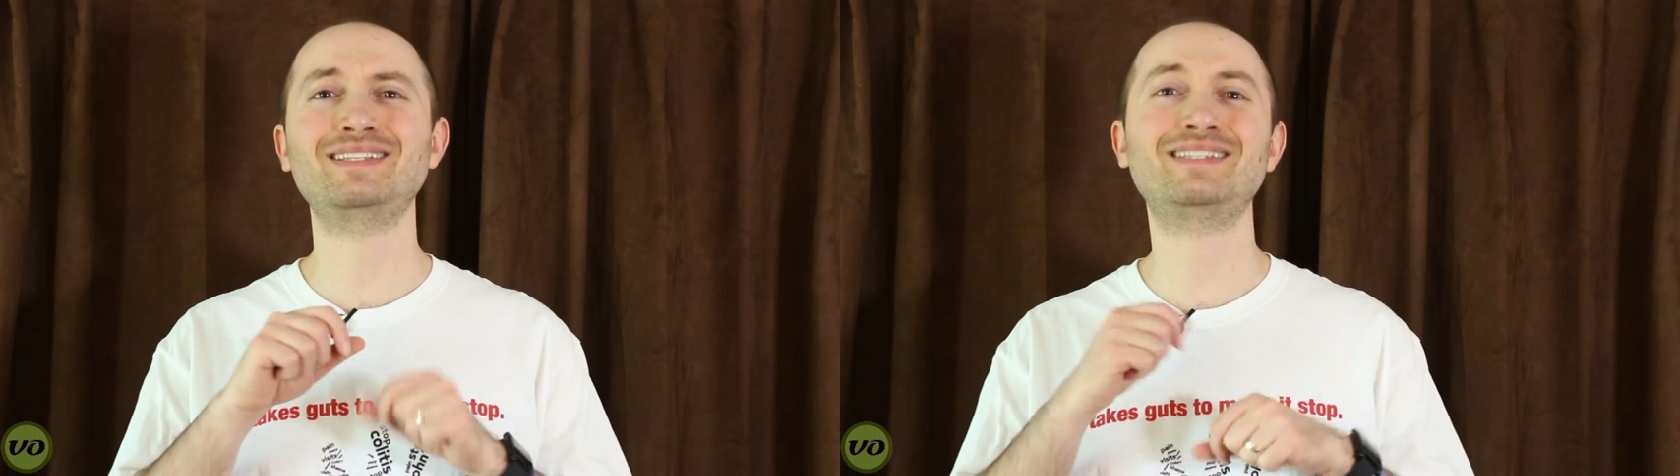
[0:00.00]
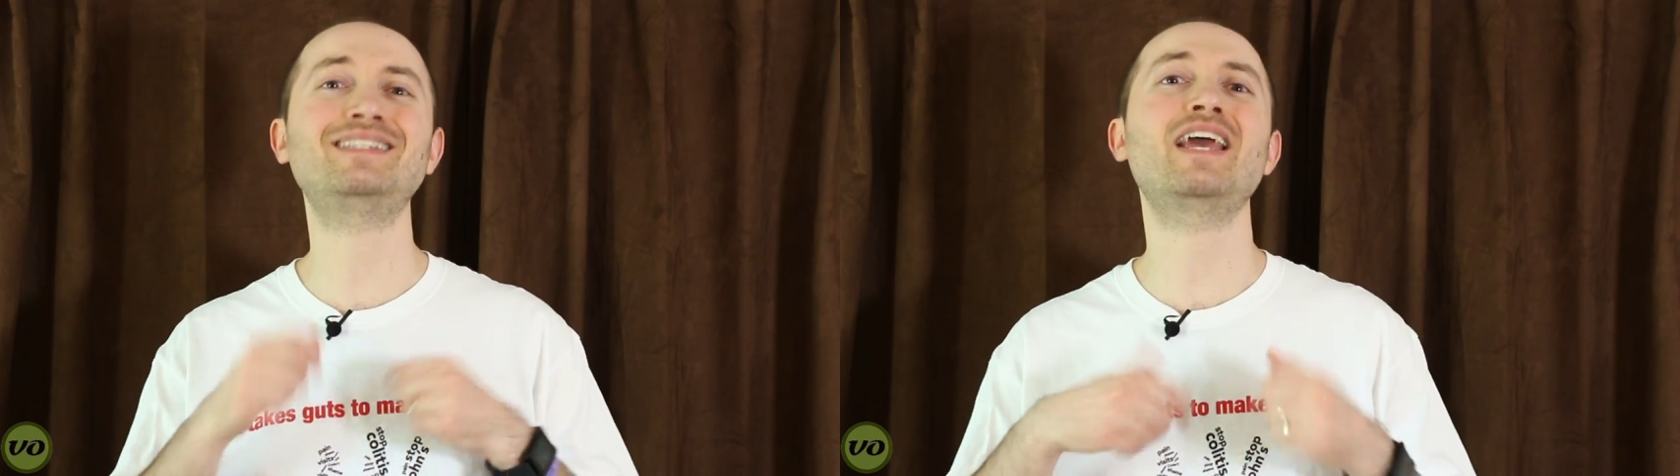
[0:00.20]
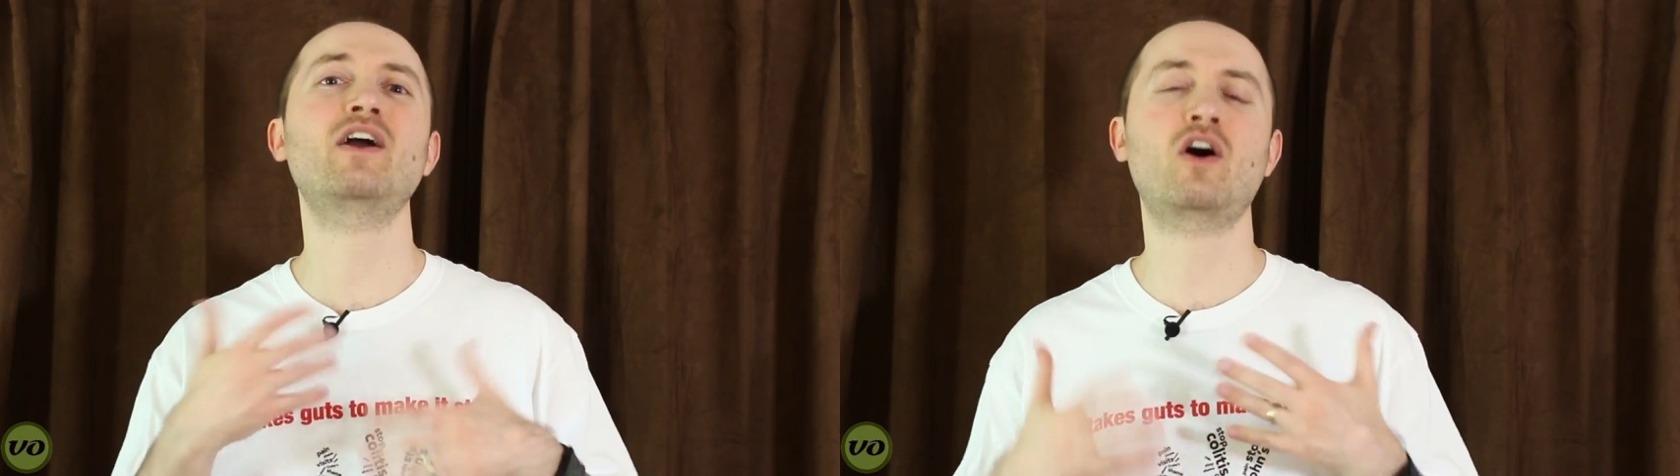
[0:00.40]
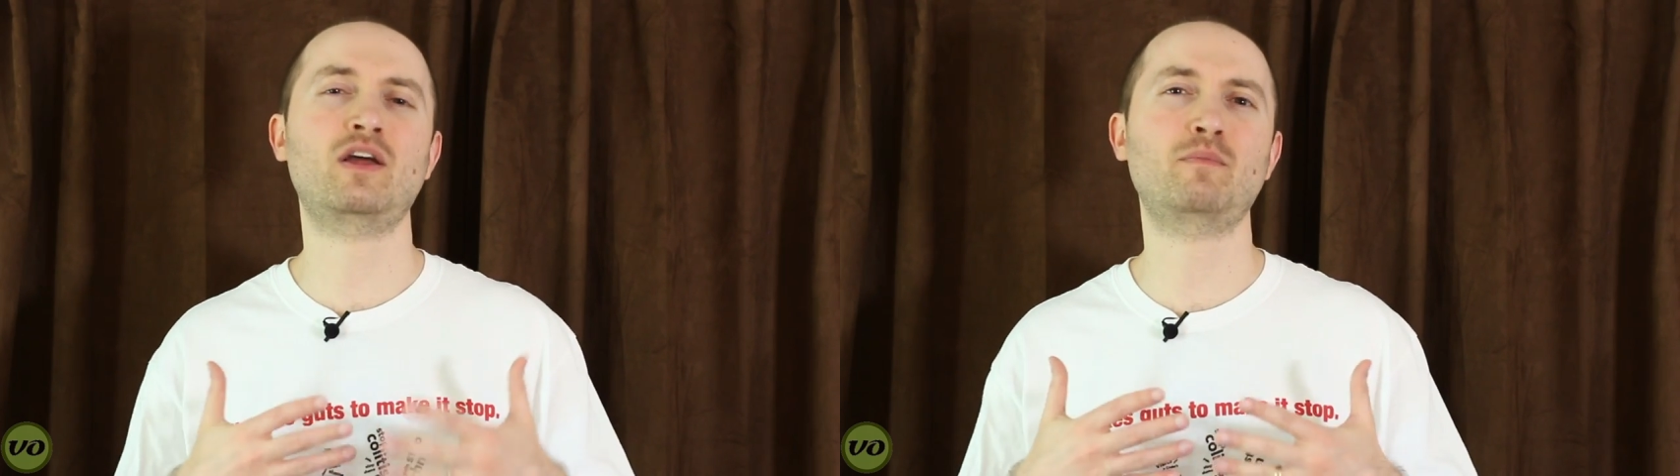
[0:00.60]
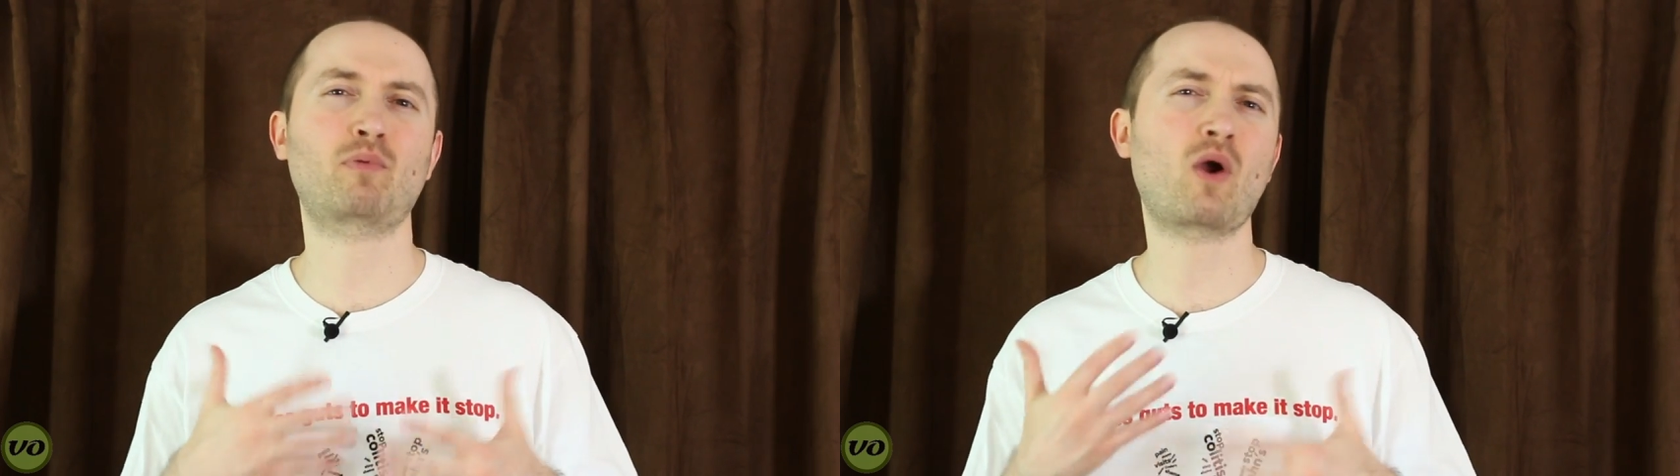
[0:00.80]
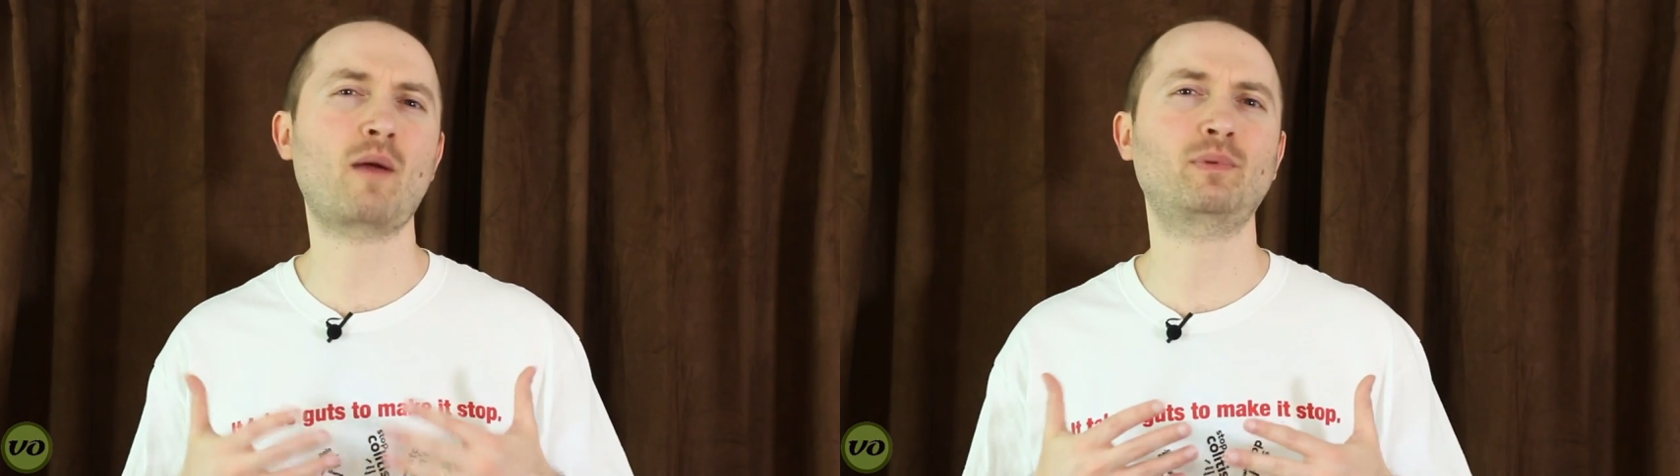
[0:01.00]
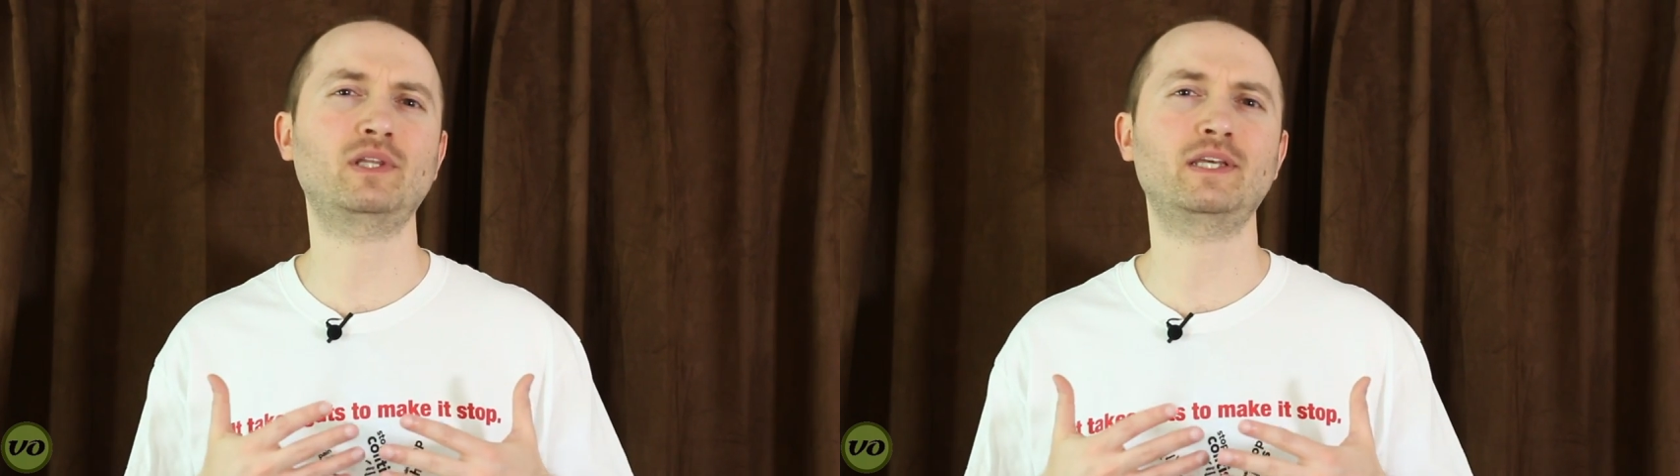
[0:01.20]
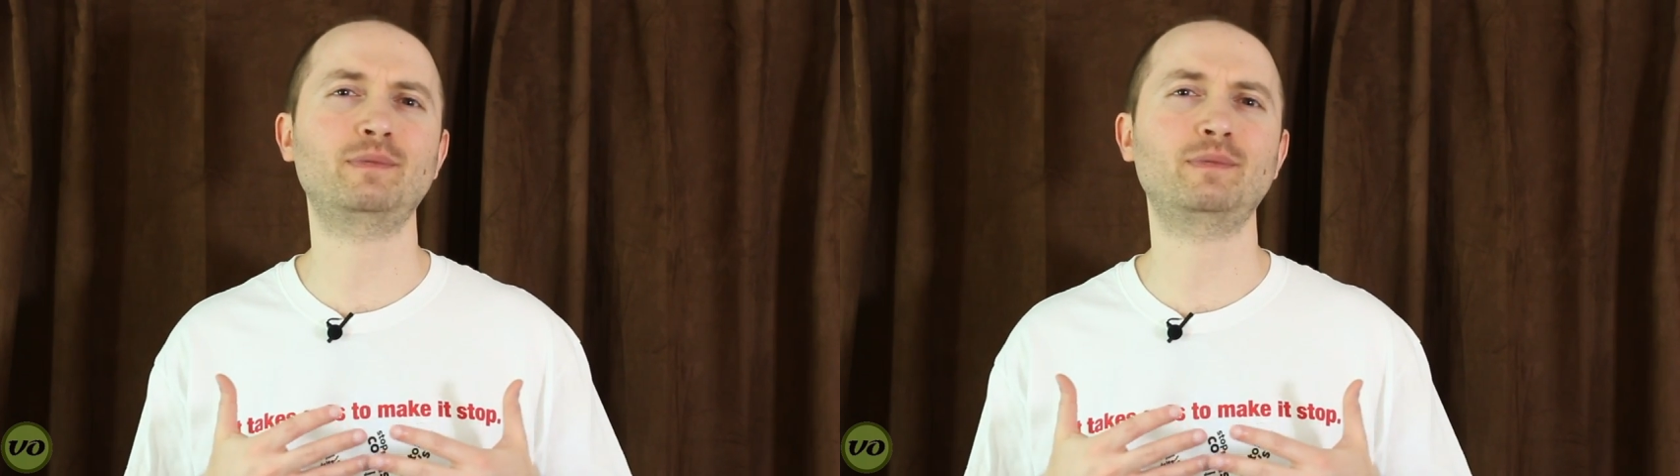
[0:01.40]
to stay on properly